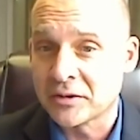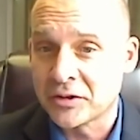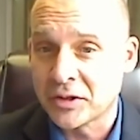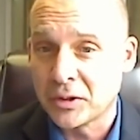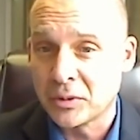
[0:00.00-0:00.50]

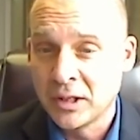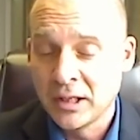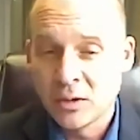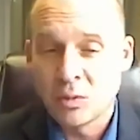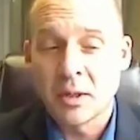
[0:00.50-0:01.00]
So
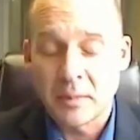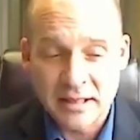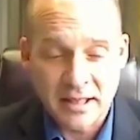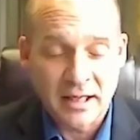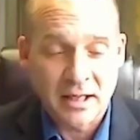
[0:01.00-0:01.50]
one of my
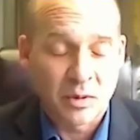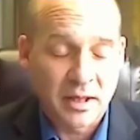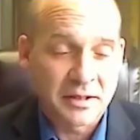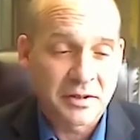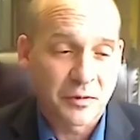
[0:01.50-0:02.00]

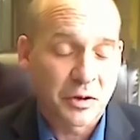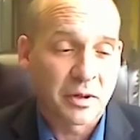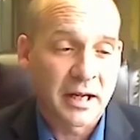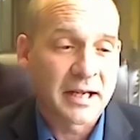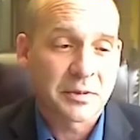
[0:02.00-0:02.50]
takeaways, if you were
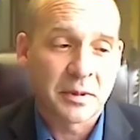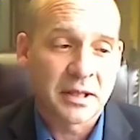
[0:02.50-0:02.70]
to ask me,